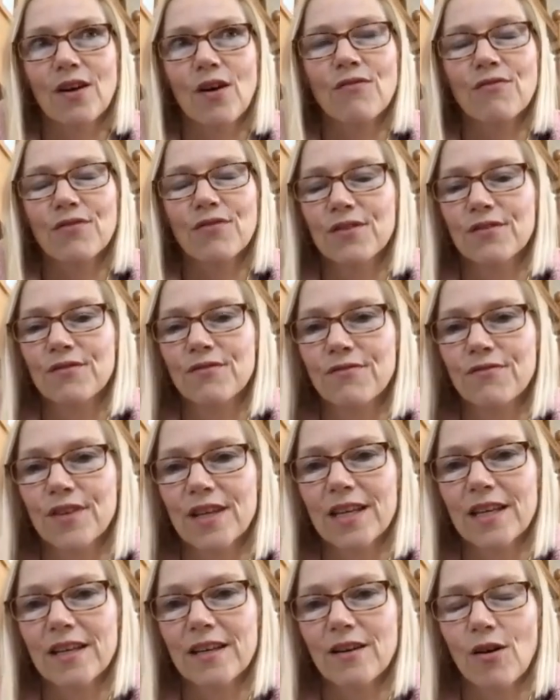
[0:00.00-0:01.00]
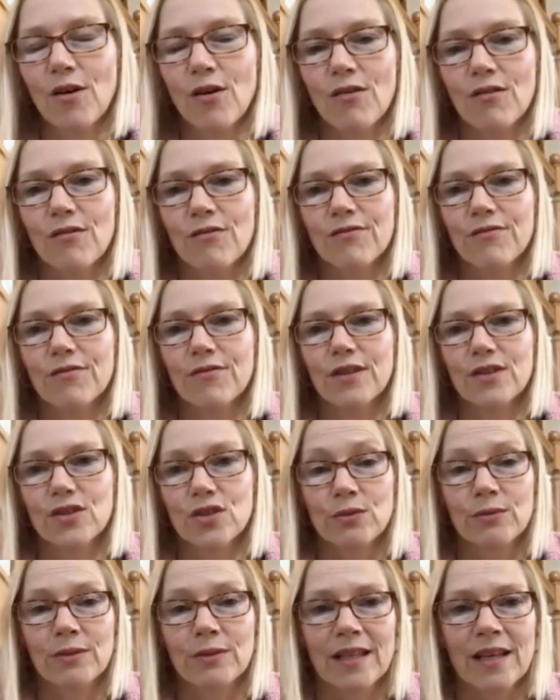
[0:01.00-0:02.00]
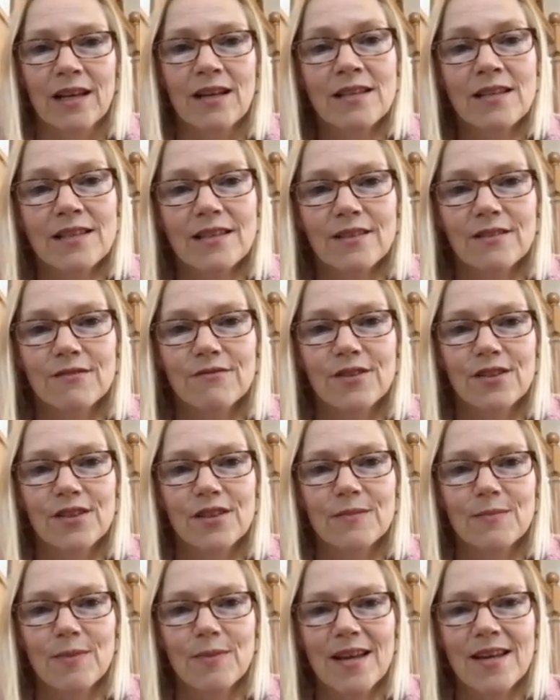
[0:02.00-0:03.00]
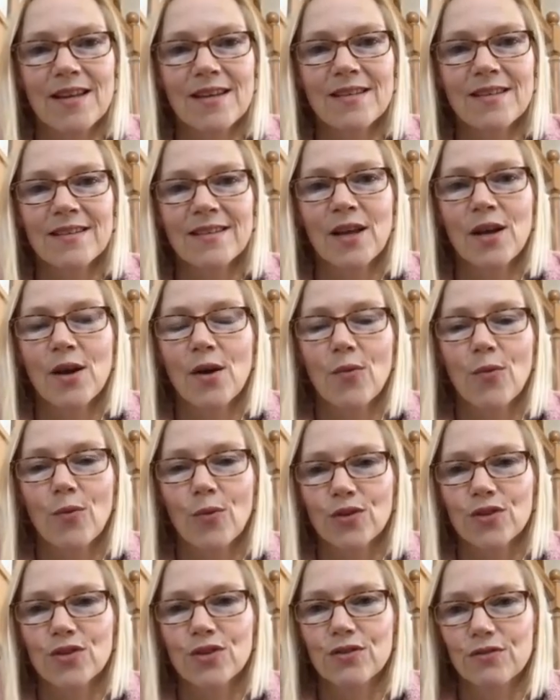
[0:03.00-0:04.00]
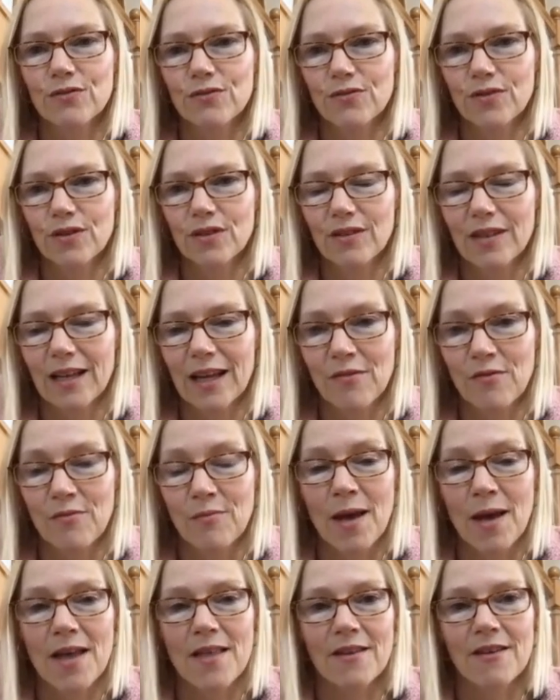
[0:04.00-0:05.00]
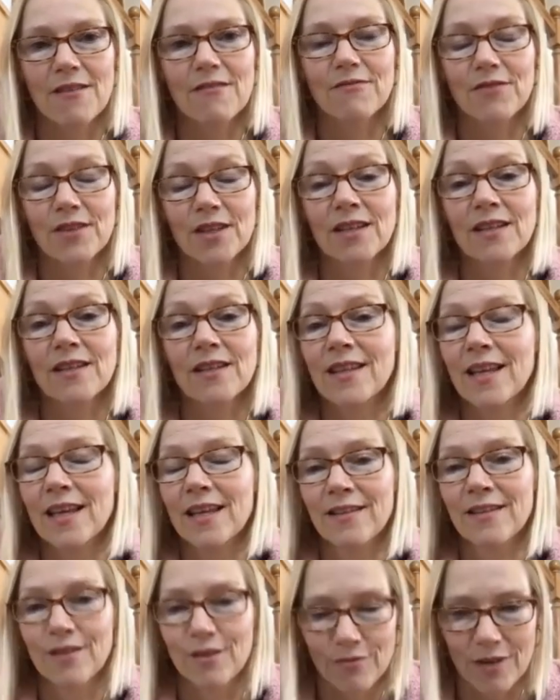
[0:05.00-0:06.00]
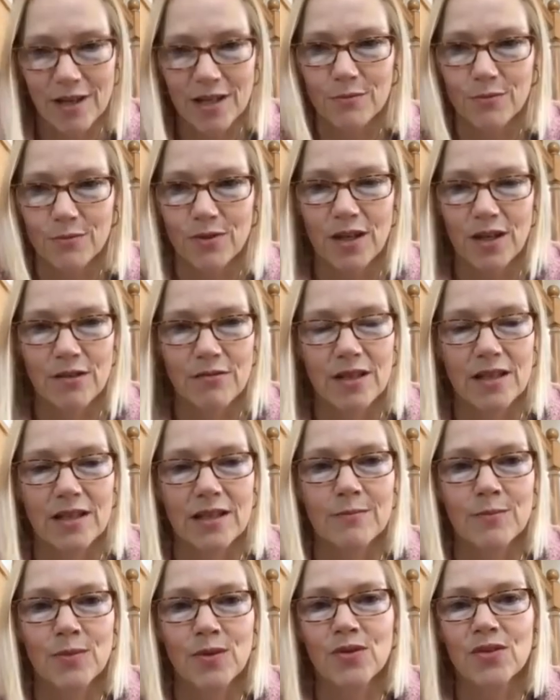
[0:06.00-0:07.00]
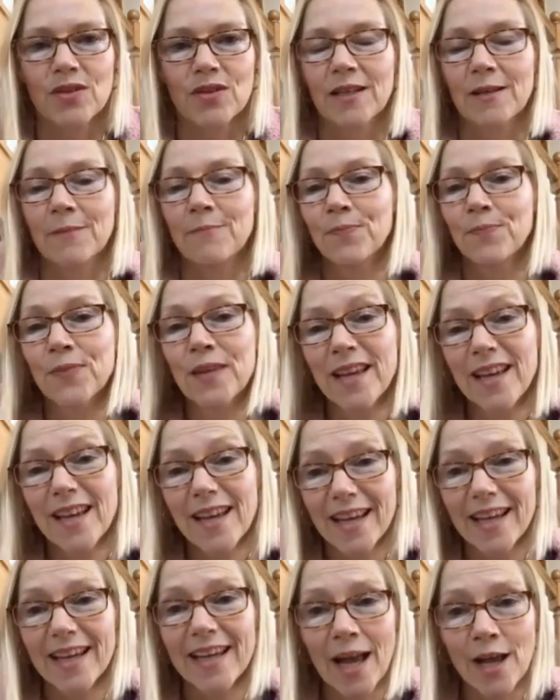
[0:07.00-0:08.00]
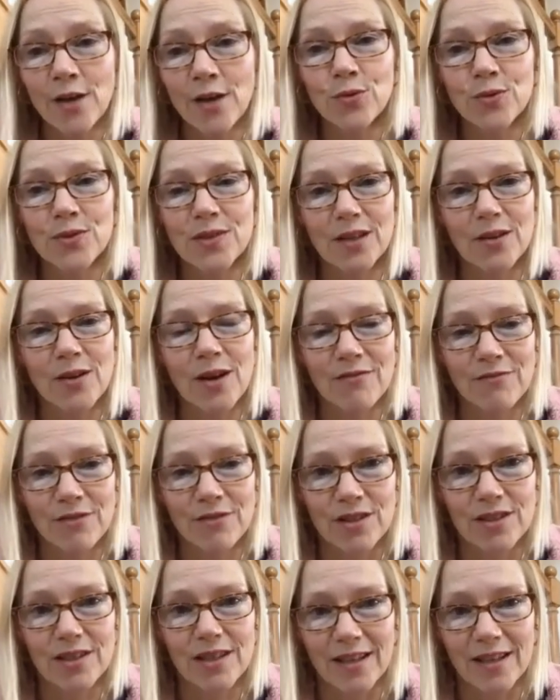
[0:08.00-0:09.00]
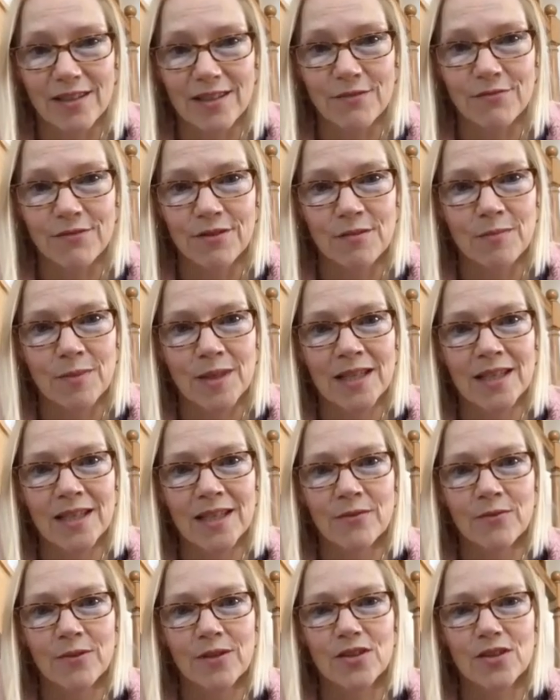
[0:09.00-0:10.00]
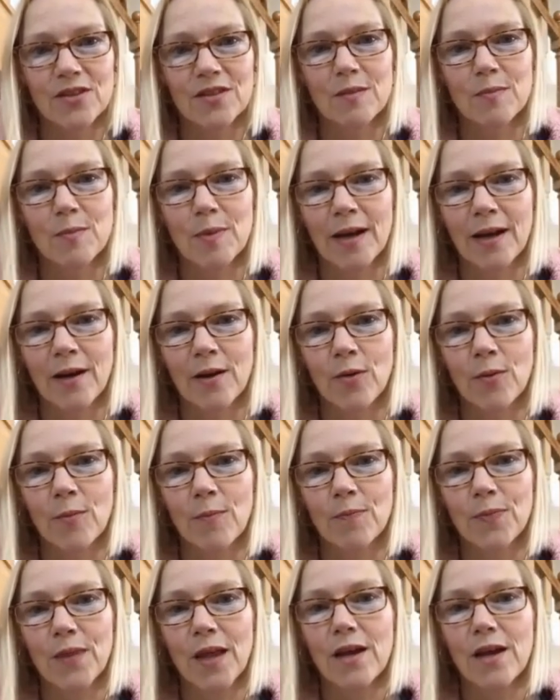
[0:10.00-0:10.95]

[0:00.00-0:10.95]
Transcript: often the fear of doing that in the first place. Once you've kind of met that fear, then the rest will go really smoothly. It can also have a different meaning, which is about